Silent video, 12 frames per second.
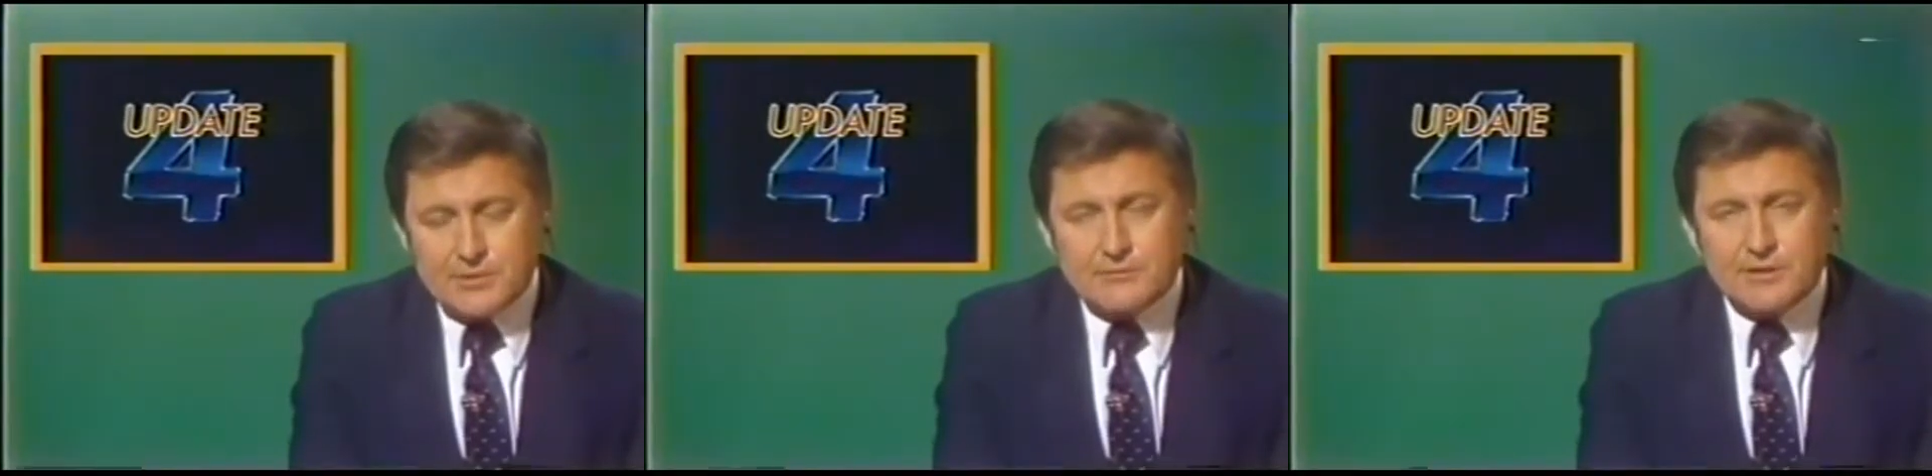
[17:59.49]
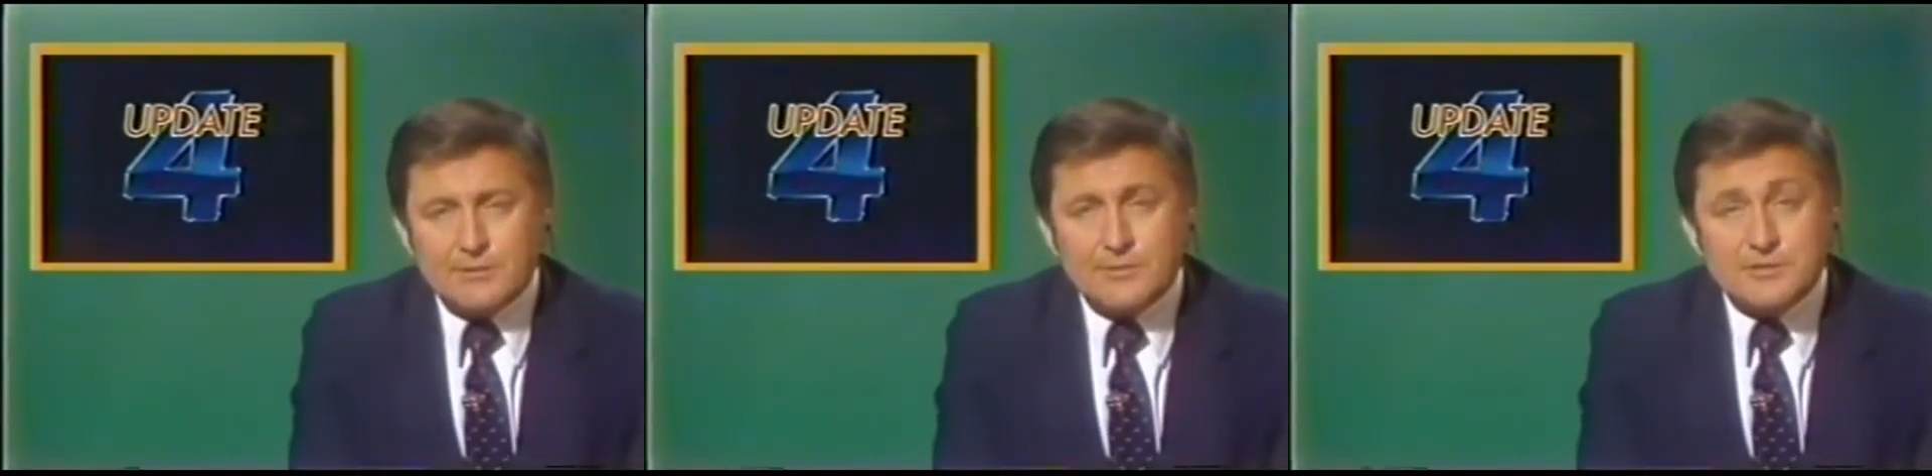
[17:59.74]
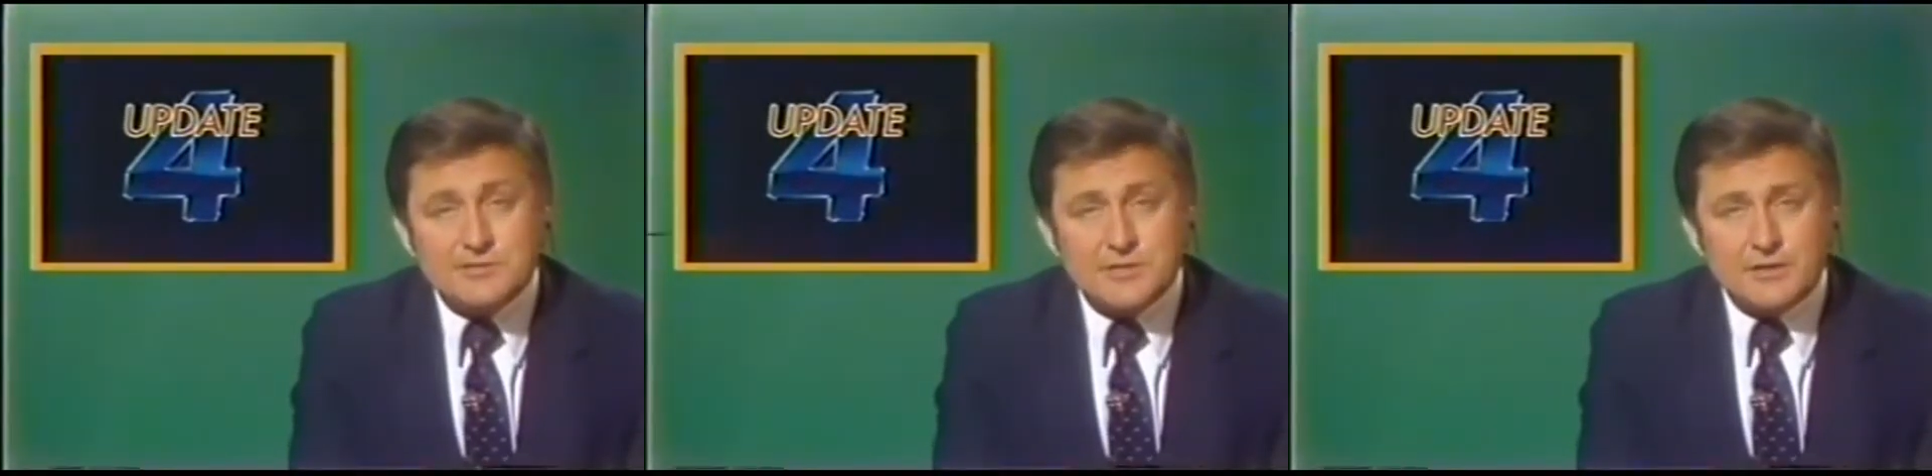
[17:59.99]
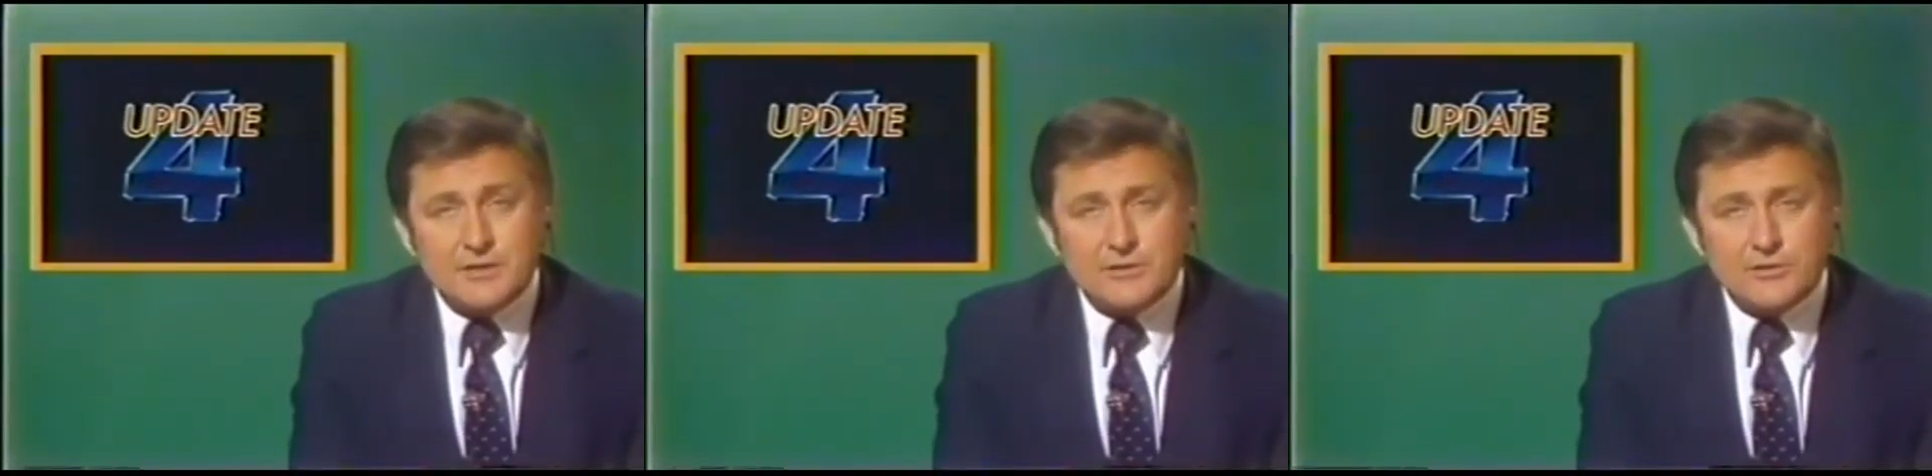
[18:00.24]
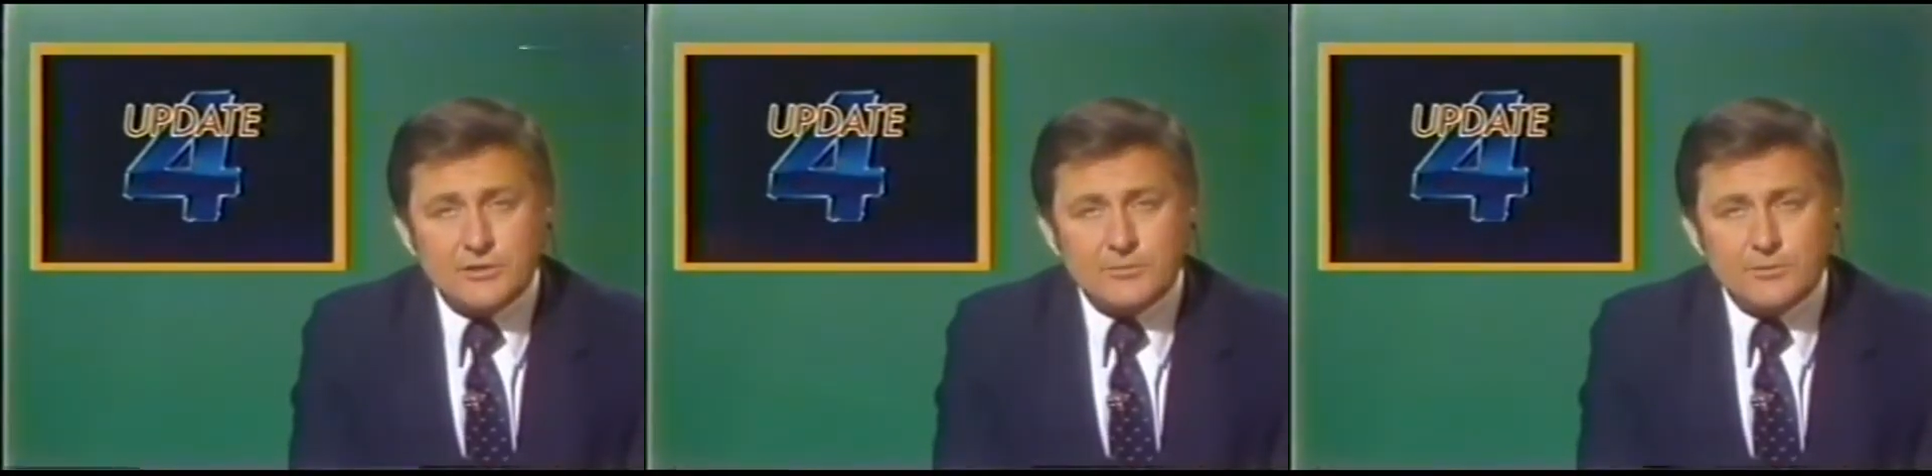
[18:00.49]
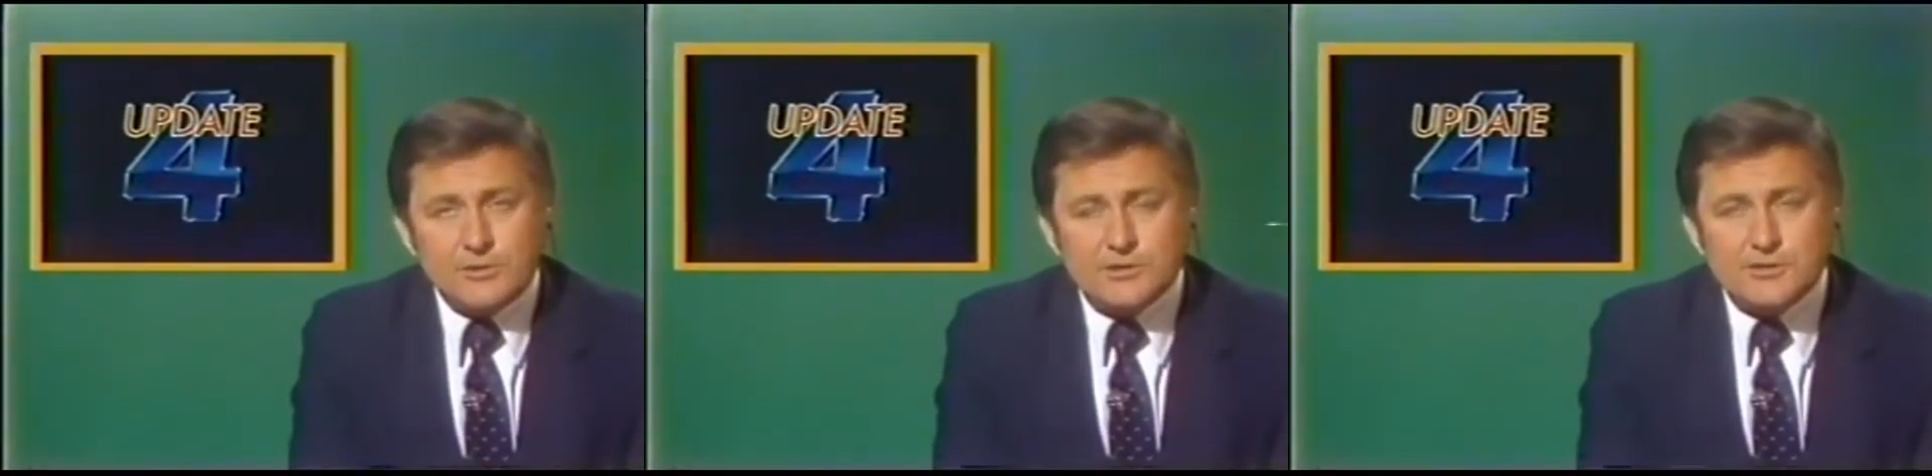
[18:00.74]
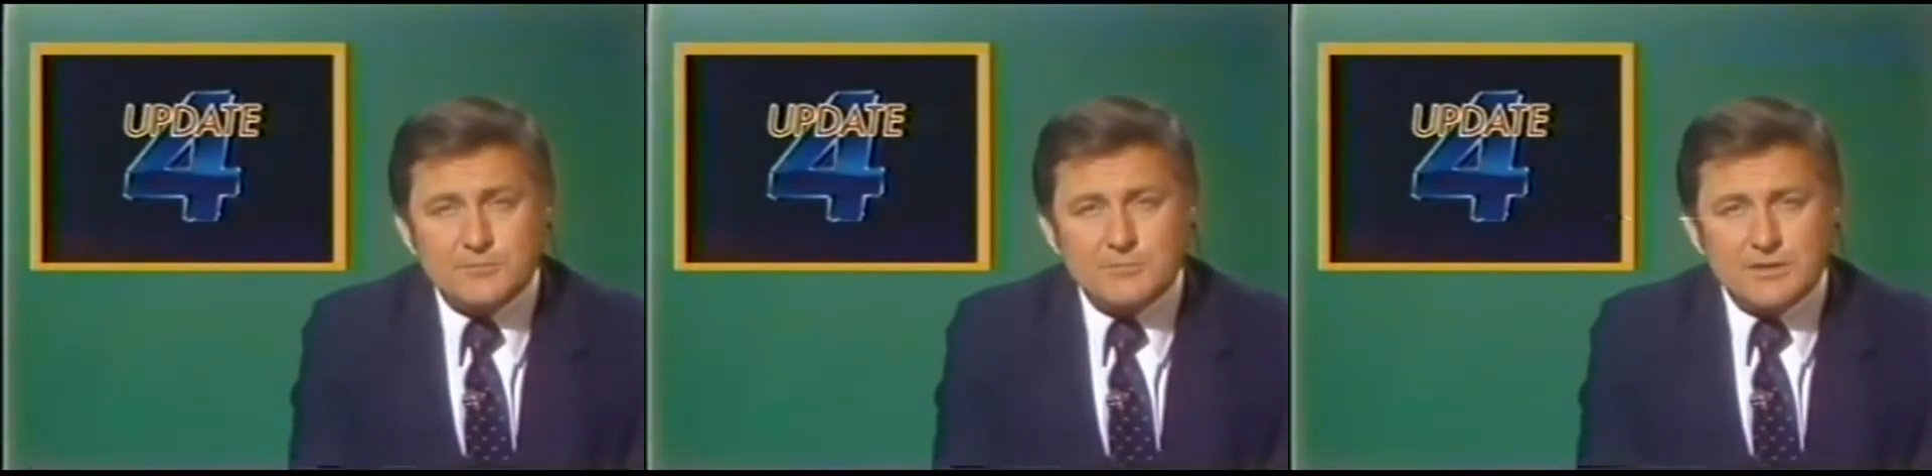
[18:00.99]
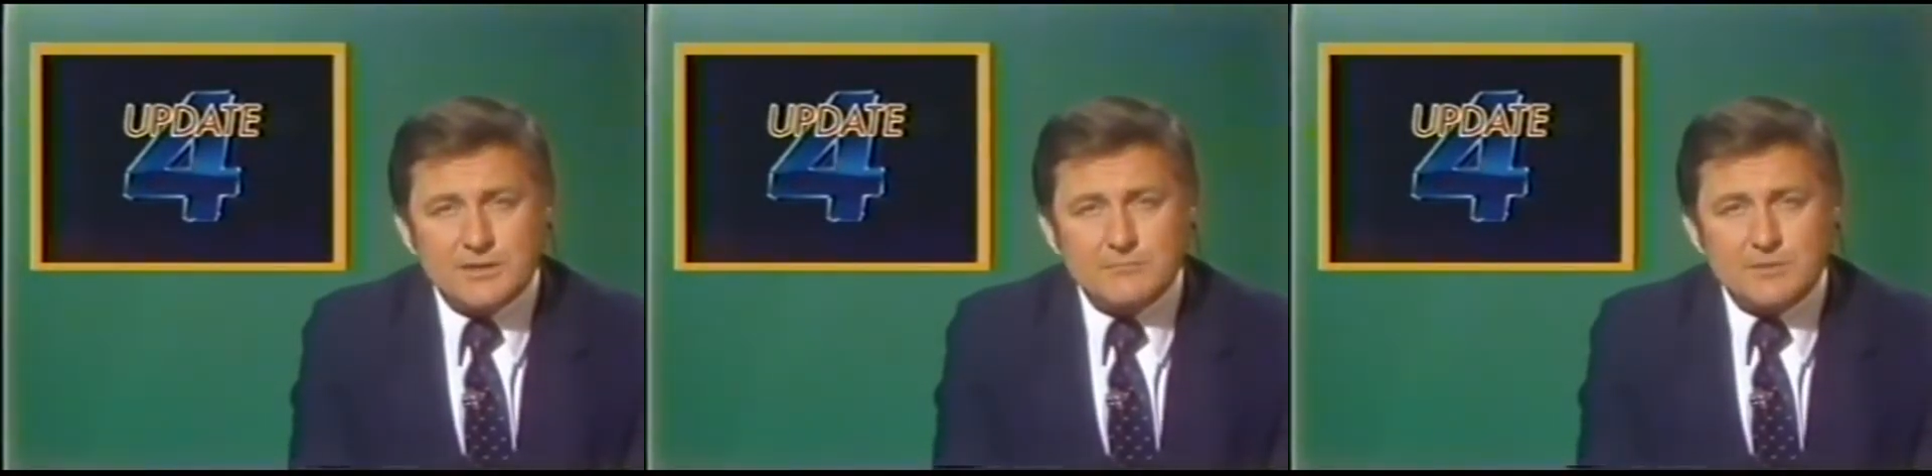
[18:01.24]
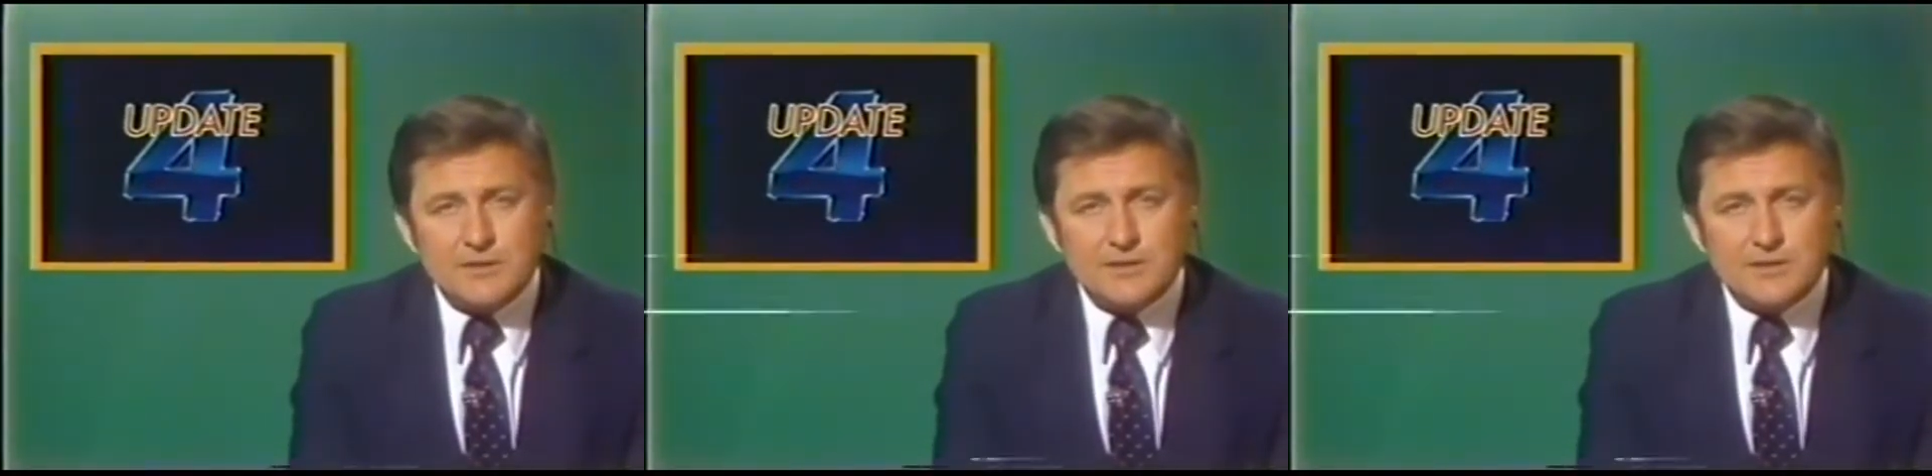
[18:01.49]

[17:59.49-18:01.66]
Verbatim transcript: Saudi Arabia is cutting oil production by